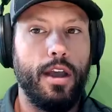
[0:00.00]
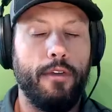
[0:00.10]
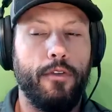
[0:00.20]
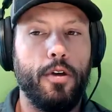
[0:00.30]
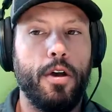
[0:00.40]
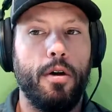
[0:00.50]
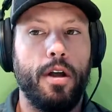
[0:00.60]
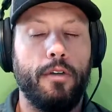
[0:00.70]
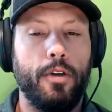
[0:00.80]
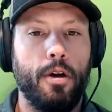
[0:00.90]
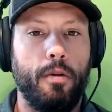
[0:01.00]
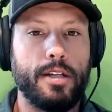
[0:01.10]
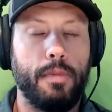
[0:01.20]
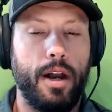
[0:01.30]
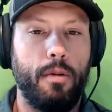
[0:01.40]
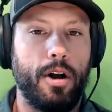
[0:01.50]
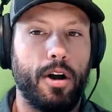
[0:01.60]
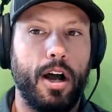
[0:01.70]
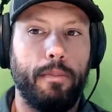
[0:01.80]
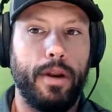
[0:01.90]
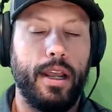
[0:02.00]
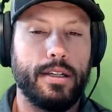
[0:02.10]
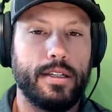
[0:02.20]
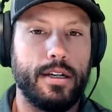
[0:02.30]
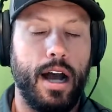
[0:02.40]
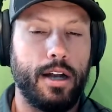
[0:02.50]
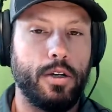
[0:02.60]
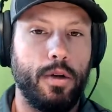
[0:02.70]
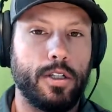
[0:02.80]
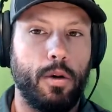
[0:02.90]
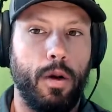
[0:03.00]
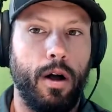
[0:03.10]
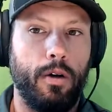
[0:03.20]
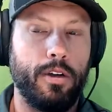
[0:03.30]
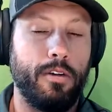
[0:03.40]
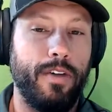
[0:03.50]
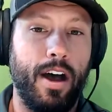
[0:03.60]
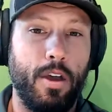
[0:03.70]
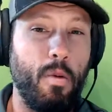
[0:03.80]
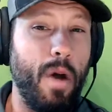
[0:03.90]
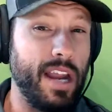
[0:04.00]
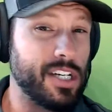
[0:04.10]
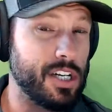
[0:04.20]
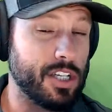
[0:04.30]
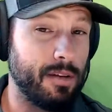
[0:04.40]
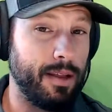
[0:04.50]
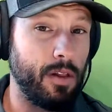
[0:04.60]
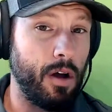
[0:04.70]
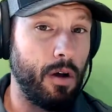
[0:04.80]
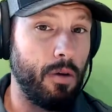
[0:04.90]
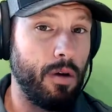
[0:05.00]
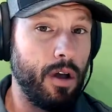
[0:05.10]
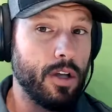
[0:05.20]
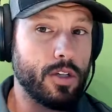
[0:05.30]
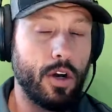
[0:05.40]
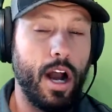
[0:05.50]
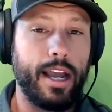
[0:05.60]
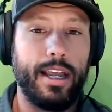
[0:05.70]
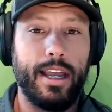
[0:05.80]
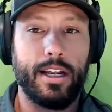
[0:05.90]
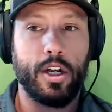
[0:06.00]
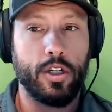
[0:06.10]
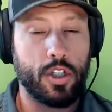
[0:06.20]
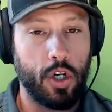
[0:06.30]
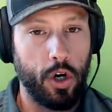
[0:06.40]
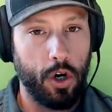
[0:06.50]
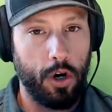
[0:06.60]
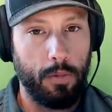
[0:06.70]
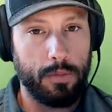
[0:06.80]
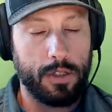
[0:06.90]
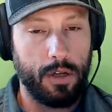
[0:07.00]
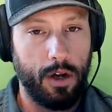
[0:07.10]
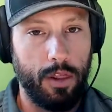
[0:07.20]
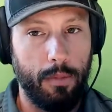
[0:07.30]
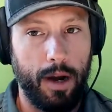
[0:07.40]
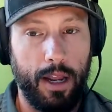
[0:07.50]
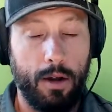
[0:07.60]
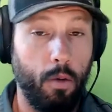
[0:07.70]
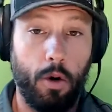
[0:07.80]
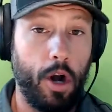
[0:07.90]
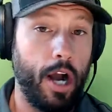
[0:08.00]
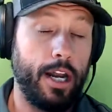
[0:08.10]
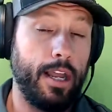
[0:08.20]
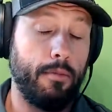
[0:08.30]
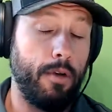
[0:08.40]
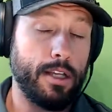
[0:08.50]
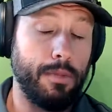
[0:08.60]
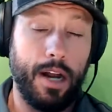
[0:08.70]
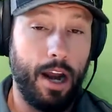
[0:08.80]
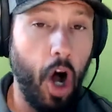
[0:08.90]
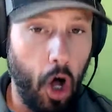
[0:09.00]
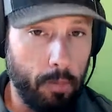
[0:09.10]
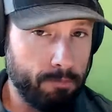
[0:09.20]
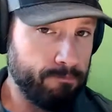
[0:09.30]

you go to raise money when your company's not doing so well, your valuation is going to be low, so you're not going to get good terms on the money, or you're not going to raise money at all.